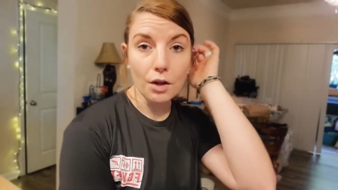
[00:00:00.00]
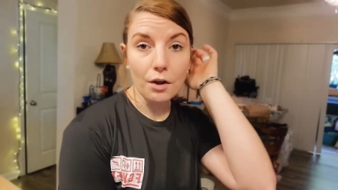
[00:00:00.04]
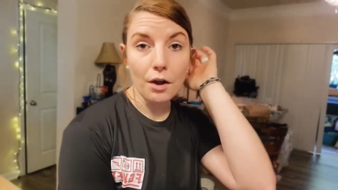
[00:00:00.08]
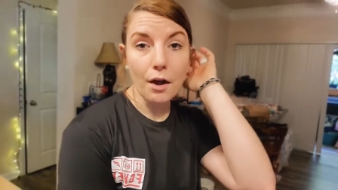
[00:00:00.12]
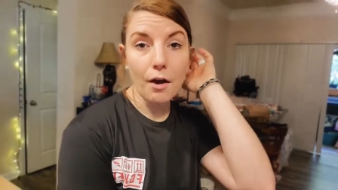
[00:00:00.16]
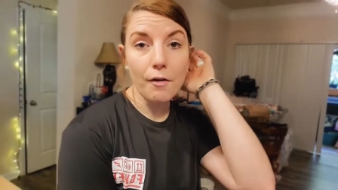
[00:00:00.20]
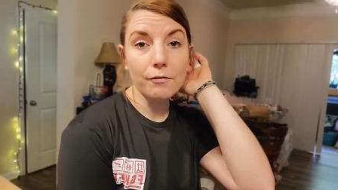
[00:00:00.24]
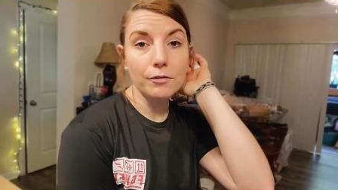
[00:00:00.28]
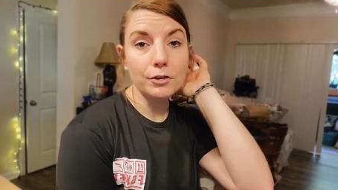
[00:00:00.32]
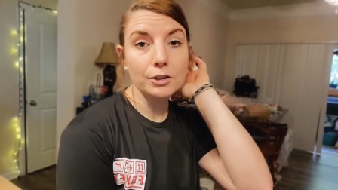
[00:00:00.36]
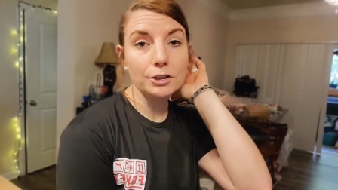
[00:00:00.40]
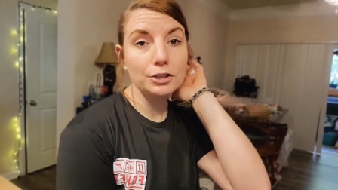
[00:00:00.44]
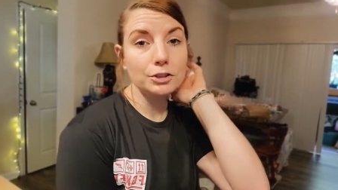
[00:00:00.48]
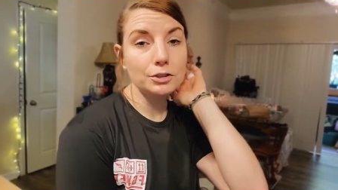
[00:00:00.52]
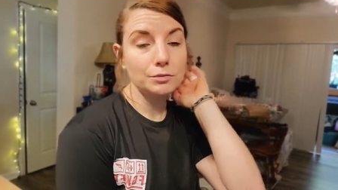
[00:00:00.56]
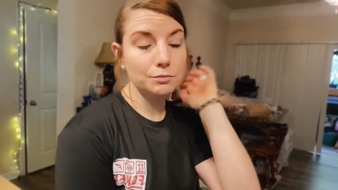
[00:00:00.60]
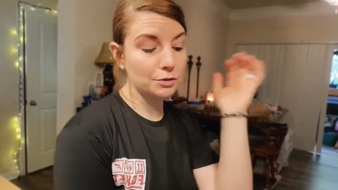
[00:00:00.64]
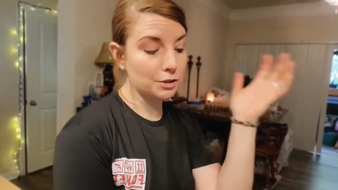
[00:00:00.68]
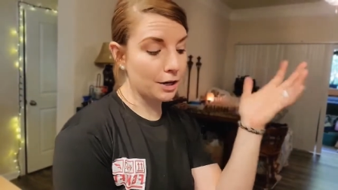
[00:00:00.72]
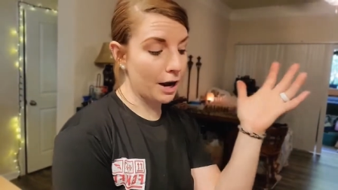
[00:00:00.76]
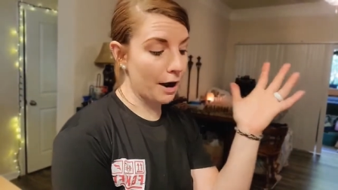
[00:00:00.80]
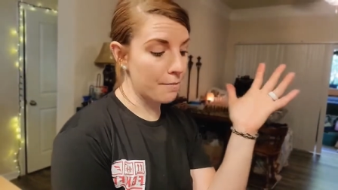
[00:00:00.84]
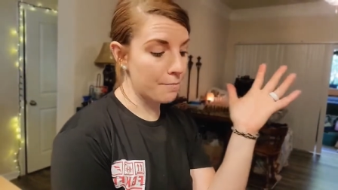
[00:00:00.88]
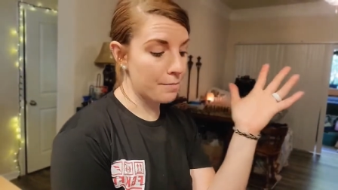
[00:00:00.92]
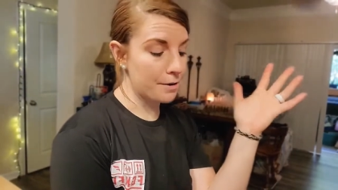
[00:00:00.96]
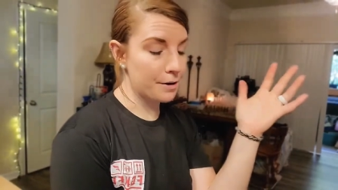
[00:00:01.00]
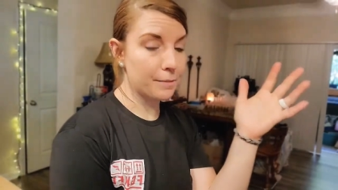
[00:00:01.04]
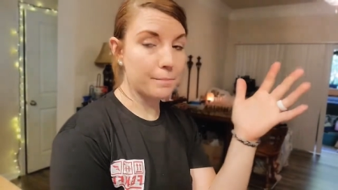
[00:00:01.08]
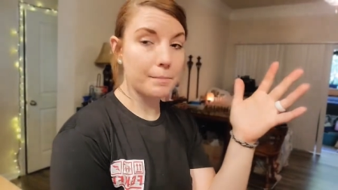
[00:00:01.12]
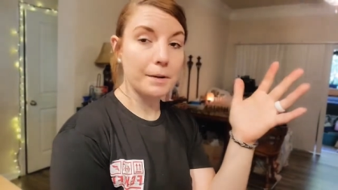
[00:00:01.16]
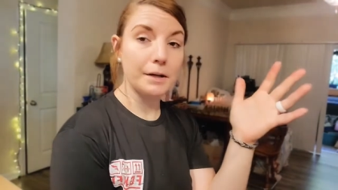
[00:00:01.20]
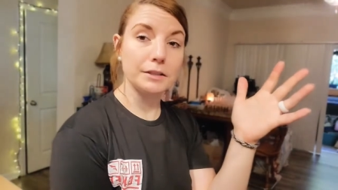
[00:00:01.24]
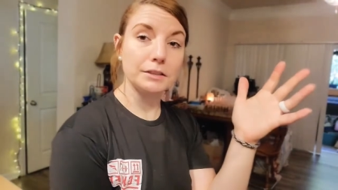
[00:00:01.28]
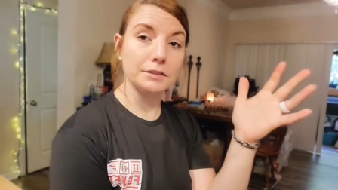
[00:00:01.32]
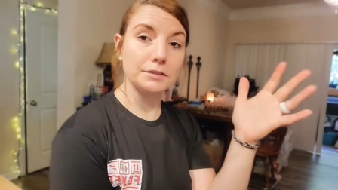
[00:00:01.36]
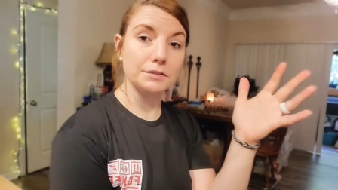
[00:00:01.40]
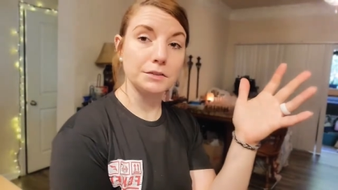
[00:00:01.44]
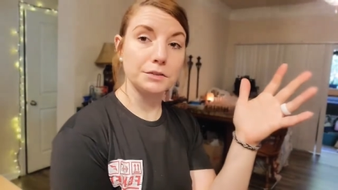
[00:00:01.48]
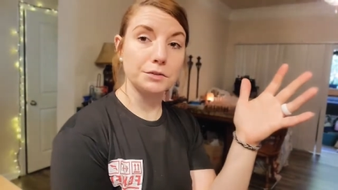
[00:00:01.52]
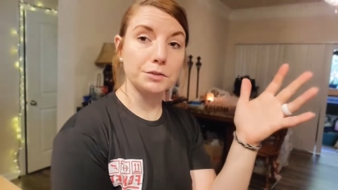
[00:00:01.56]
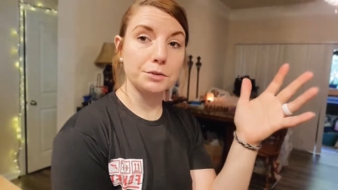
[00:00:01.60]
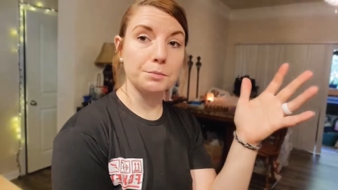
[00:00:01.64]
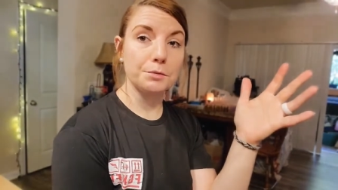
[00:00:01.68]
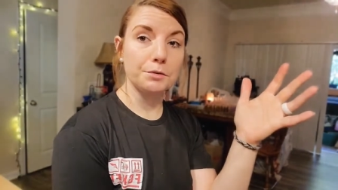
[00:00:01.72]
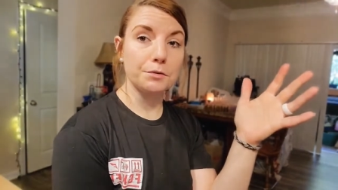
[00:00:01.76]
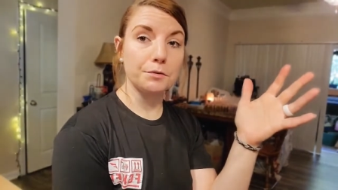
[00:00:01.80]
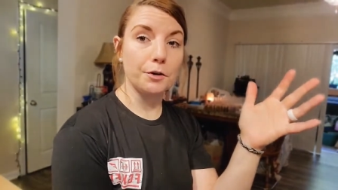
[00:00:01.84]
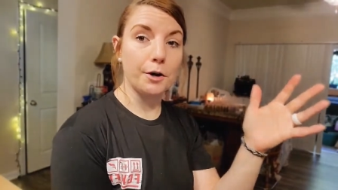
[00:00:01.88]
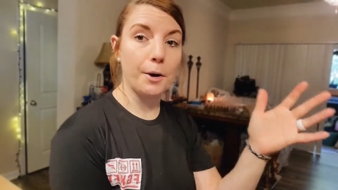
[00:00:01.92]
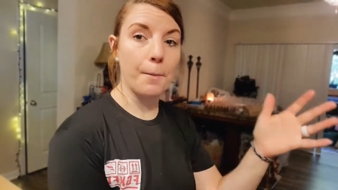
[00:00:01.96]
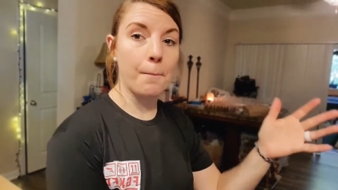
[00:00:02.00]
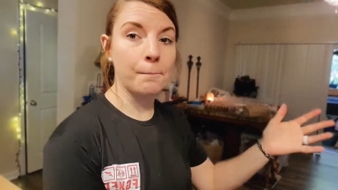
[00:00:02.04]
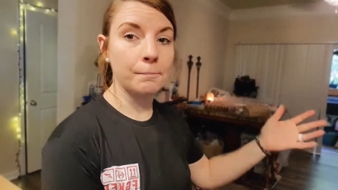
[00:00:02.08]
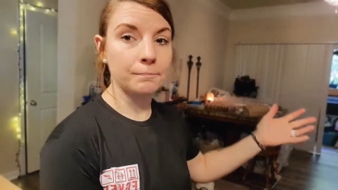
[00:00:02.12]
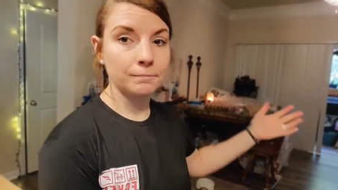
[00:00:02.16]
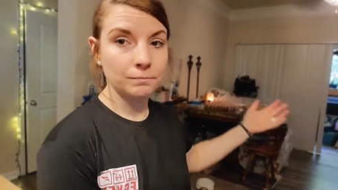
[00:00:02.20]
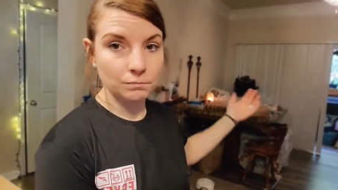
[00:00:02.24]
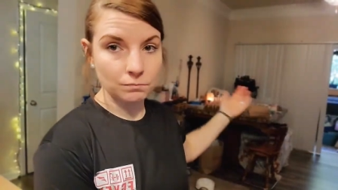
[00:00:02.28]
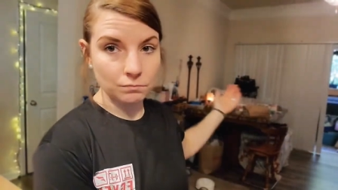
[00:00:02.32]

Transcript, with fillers: of course, you have been in my living room before.